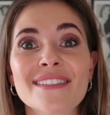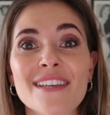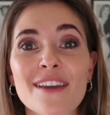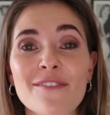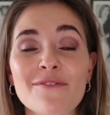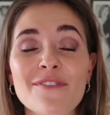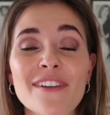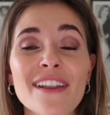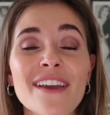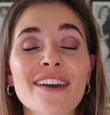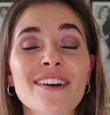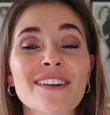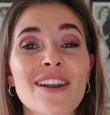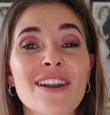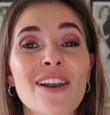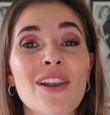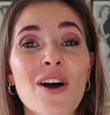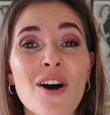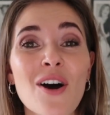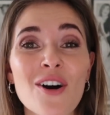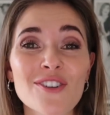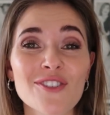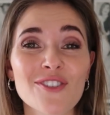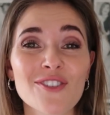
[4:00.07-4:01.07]
definitely going to
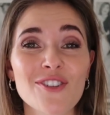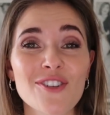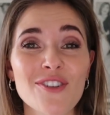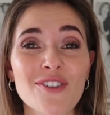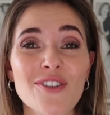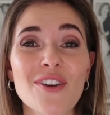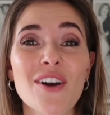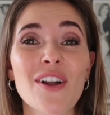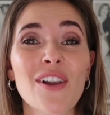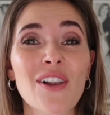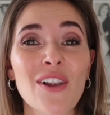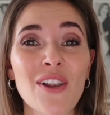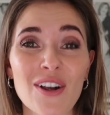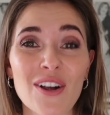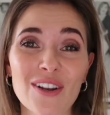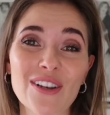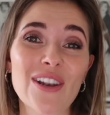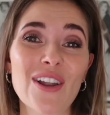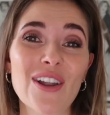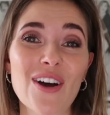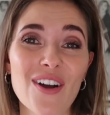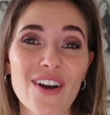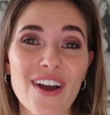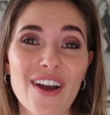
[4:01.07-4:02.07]
last you a
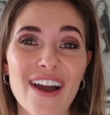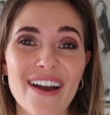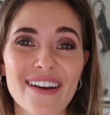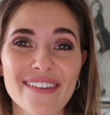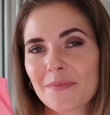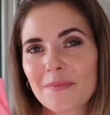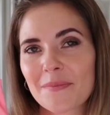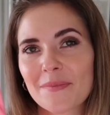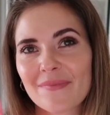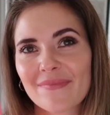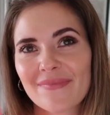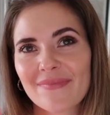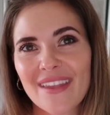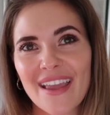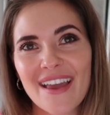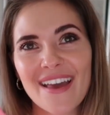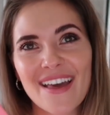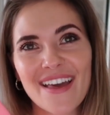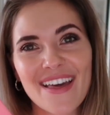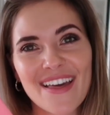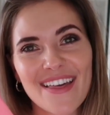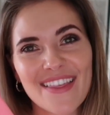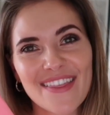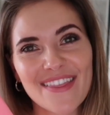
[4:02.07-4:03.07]
lot longer.
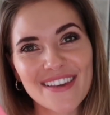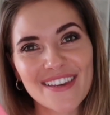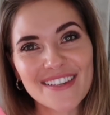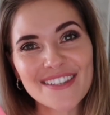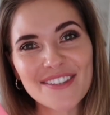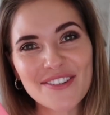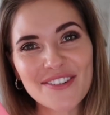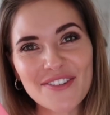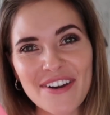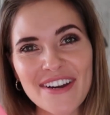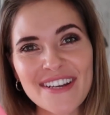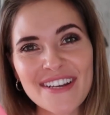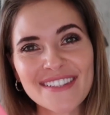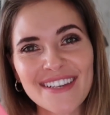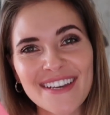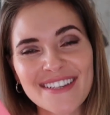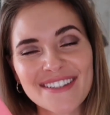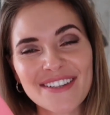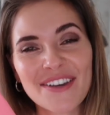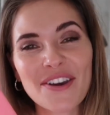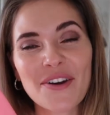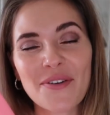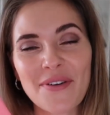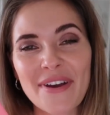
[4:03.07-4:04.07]
This dress
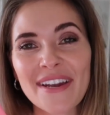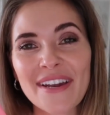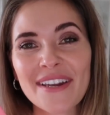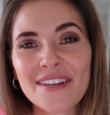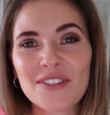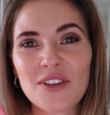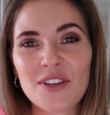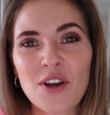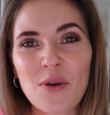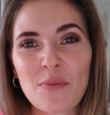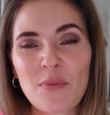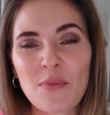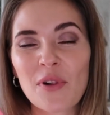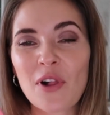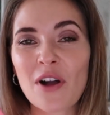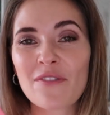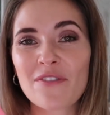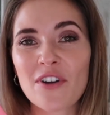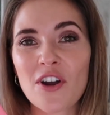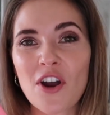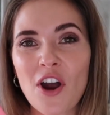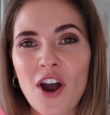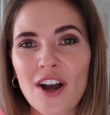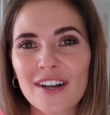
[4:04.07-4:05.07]
is a great example
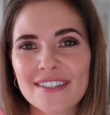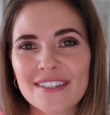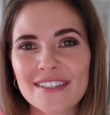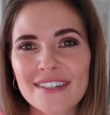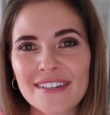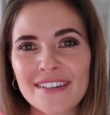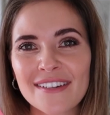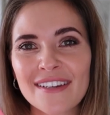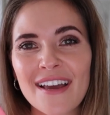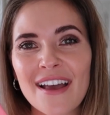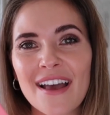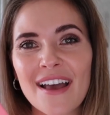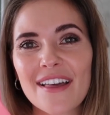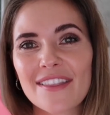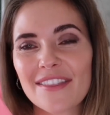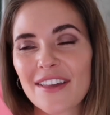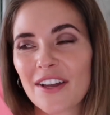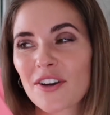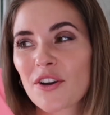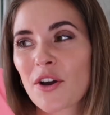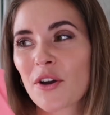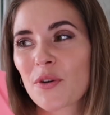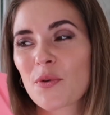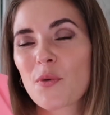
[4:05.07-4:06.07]
of a cotton
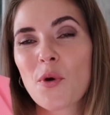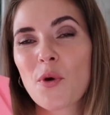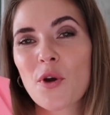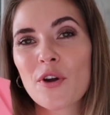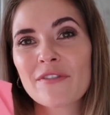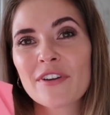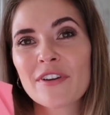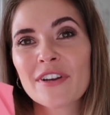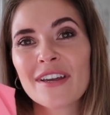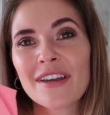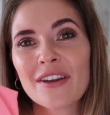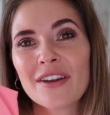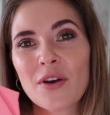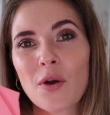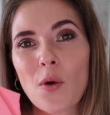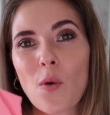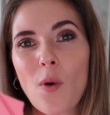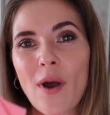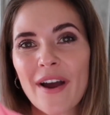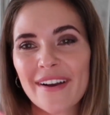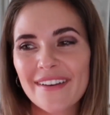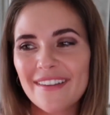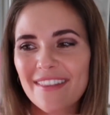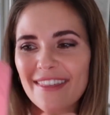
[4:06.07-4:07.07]
that got woven in a
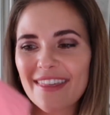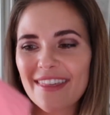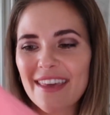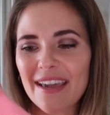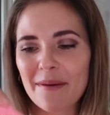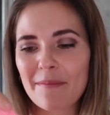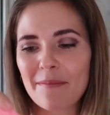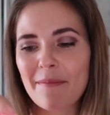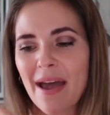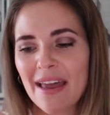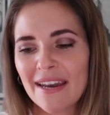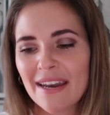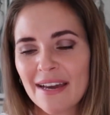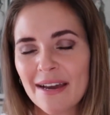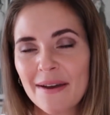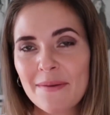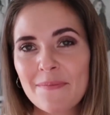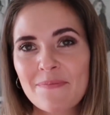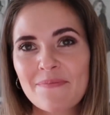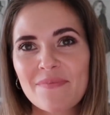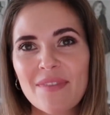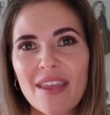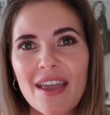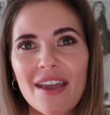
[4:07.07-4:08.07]
quite thick manner.
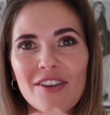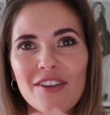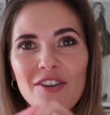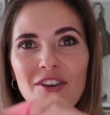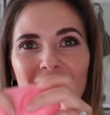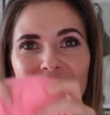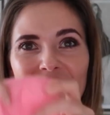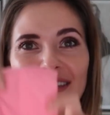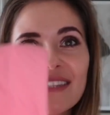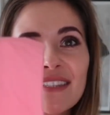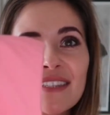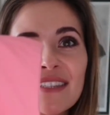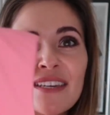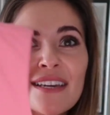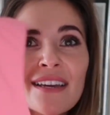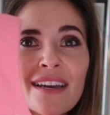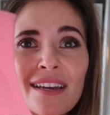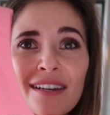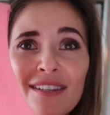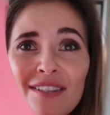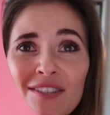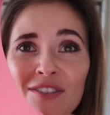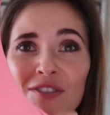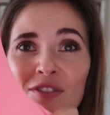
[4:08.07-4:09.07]
You can see
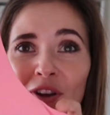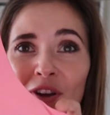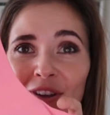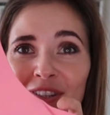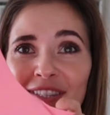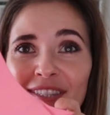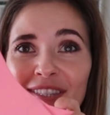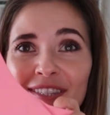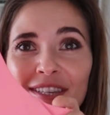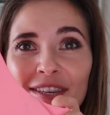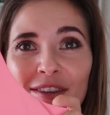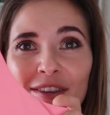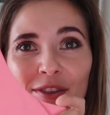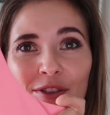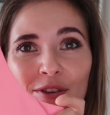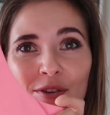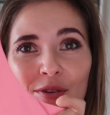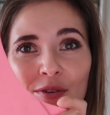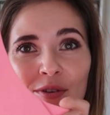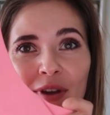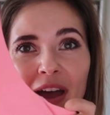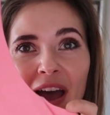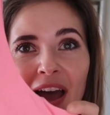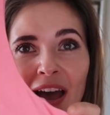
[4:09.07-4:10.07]
it is not
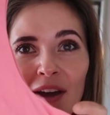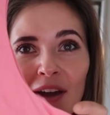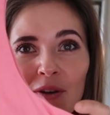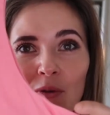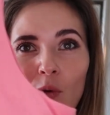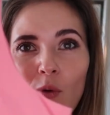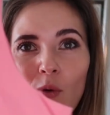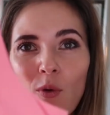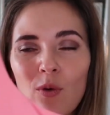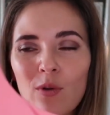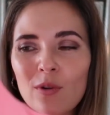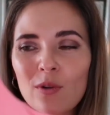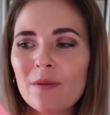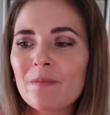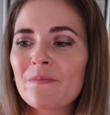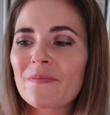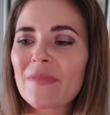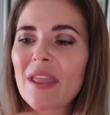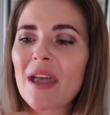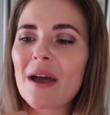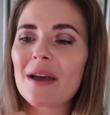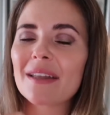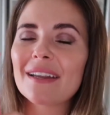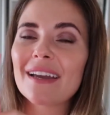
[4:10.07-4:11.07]
see-through at all.
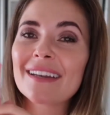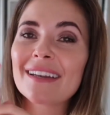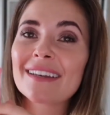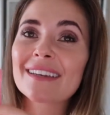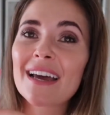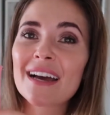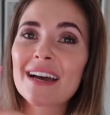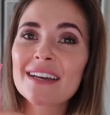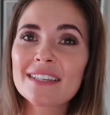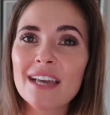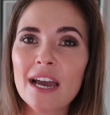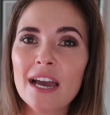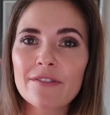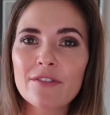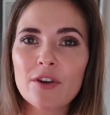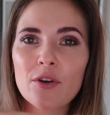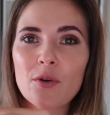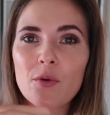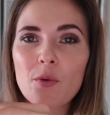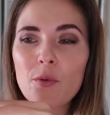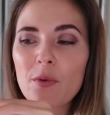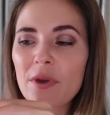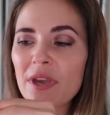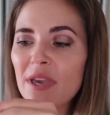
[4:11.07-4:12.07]
It does have
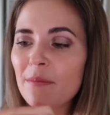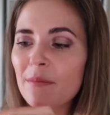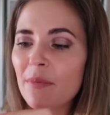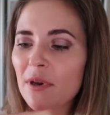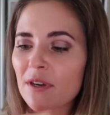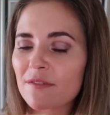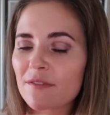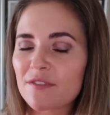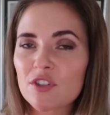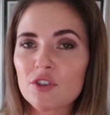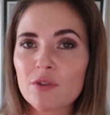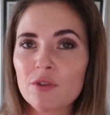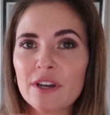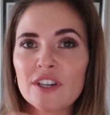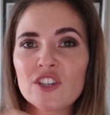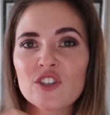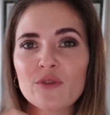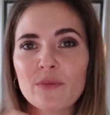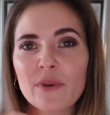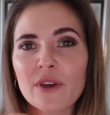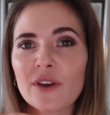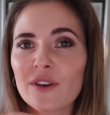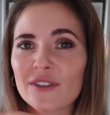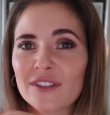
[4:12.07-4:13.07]
a wee bit of
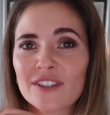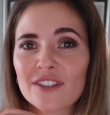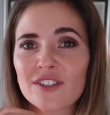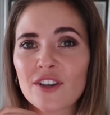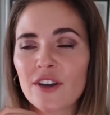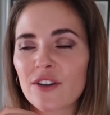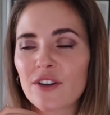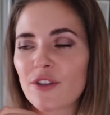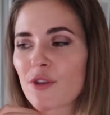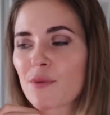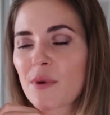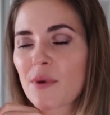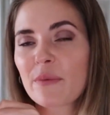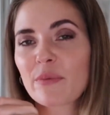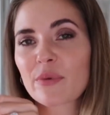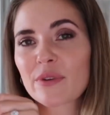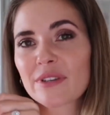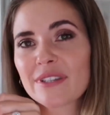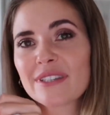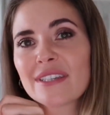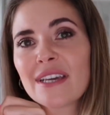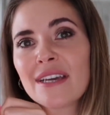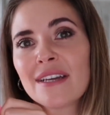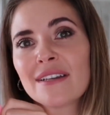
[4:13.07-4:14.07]
stretch because it's got 3%
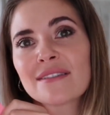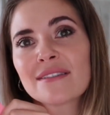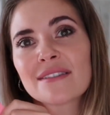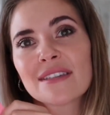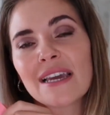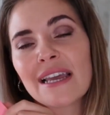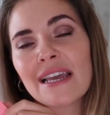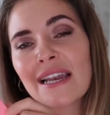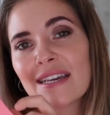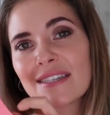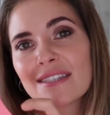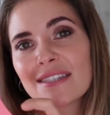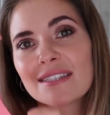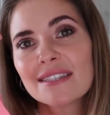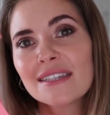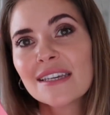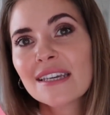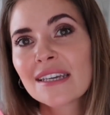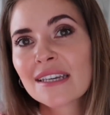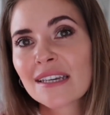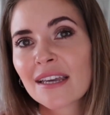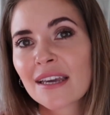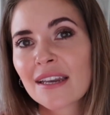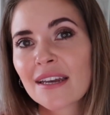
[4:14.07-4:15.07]

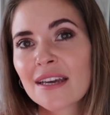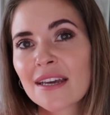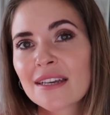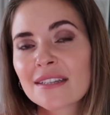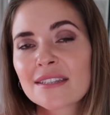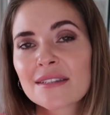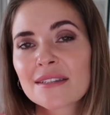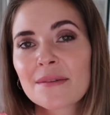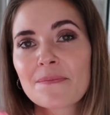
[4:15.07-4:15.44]
elastine in it,